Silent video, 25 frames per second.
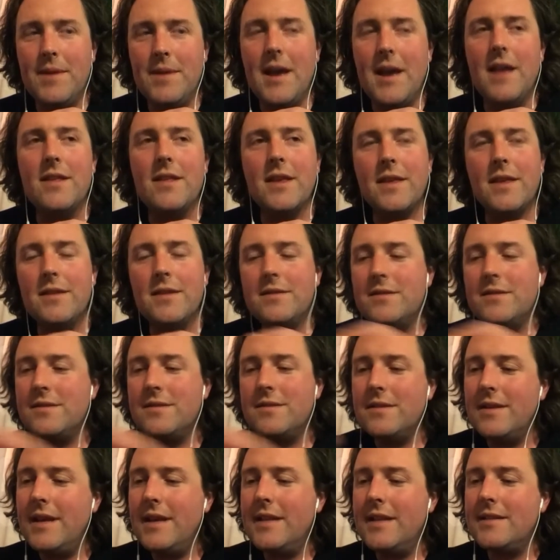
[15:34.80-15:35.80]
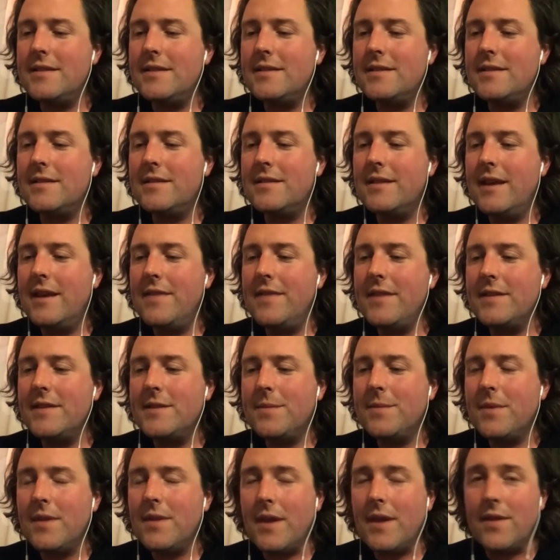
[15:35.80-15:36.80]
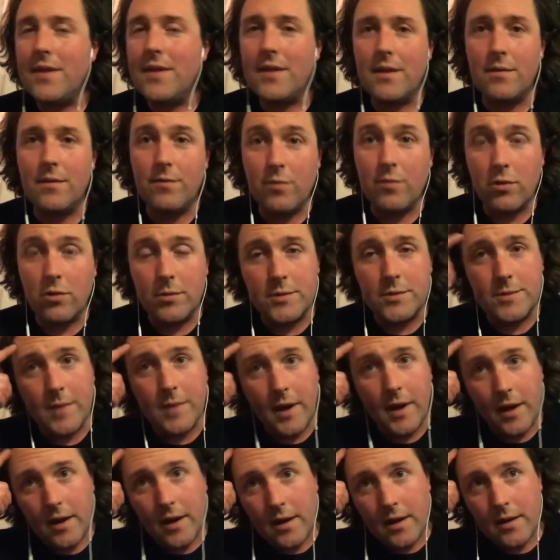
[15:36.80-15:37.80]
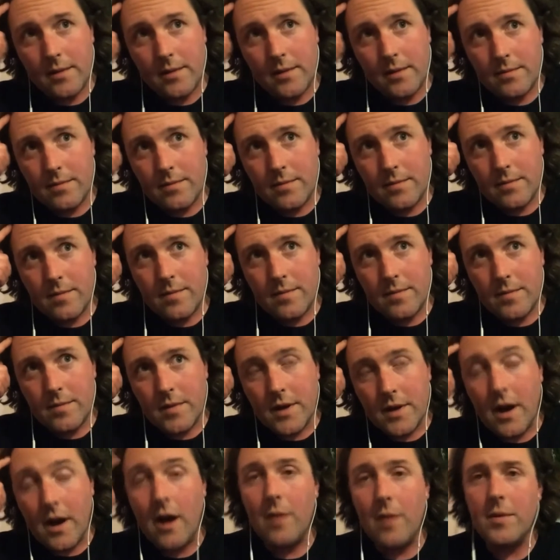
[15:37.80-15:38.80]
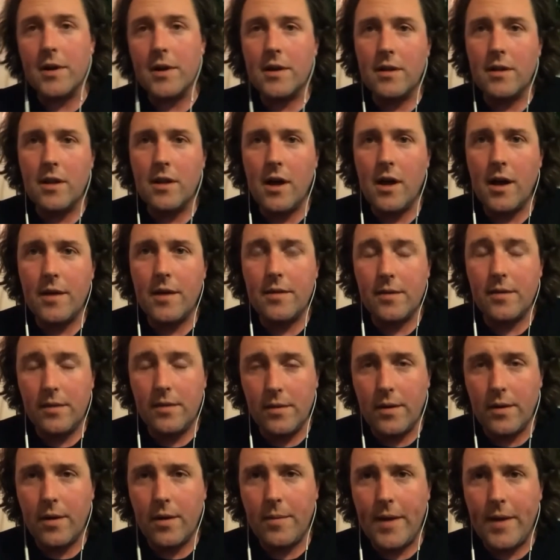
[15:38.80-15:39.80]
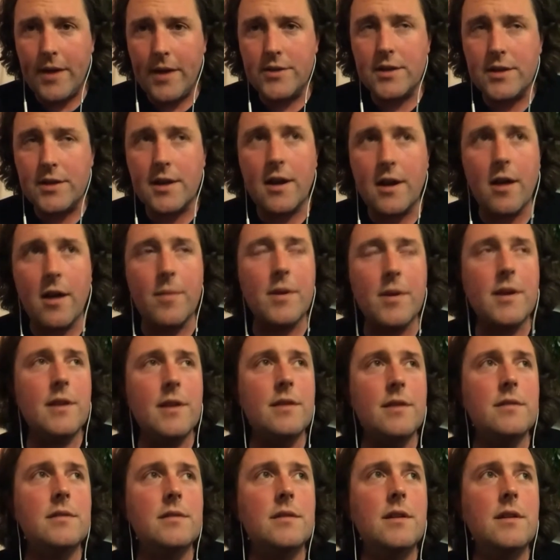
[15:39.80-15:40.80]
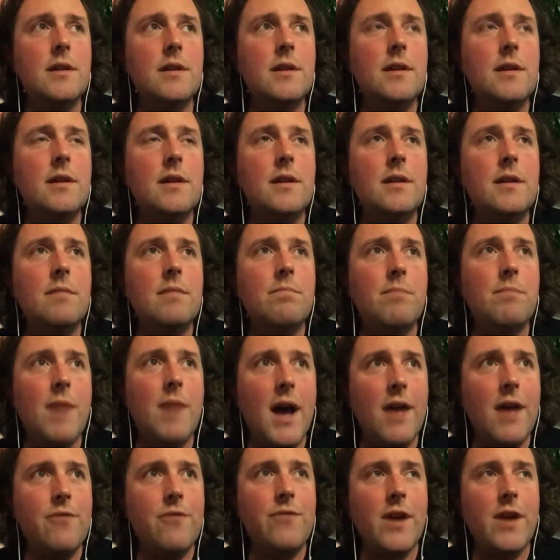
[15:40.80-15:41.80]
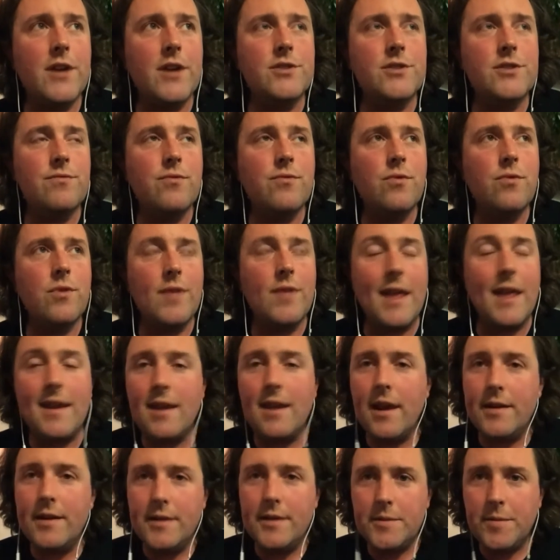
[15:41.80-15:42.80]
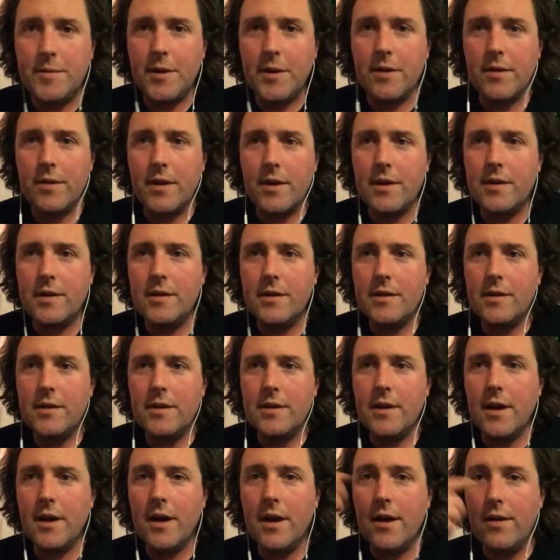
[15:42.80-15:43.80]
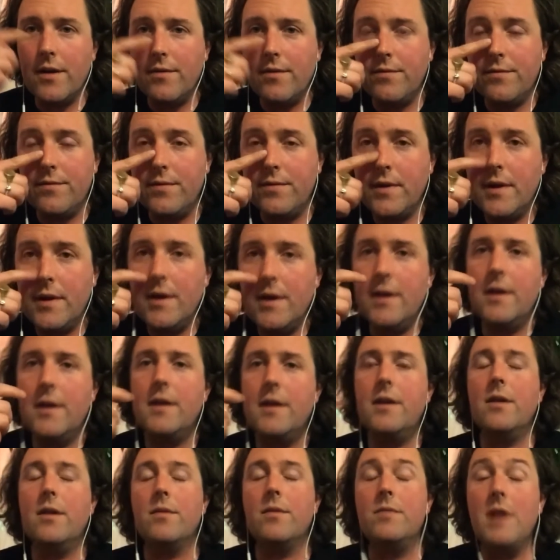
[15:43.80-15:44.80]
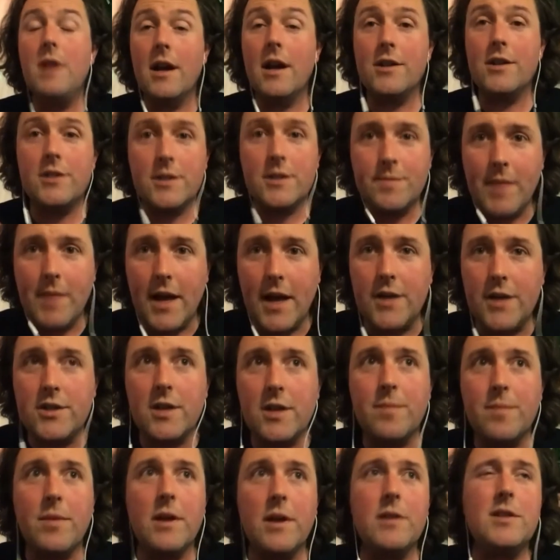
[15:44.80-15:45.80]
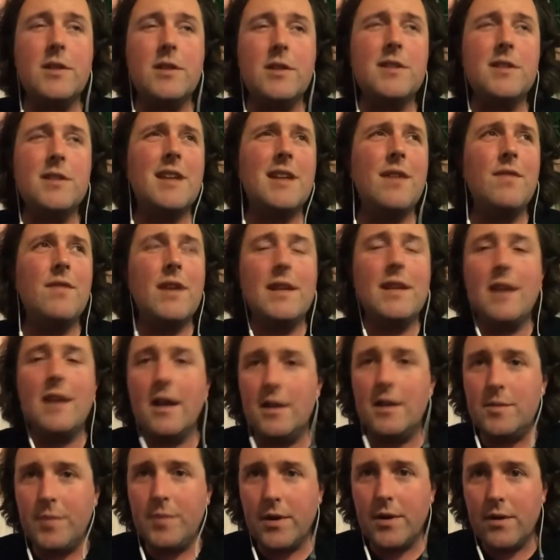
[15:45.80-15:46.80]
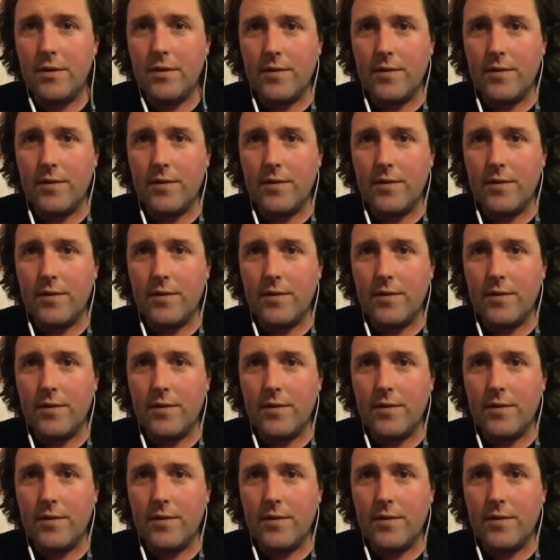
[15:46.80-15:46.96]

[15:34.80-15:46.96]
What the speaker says: yeah, like it's, and that's something that I think that informs my comic a lot. Our Magic comic is my affection for that 90s period of, not just Magic, but just kind of like 90s period of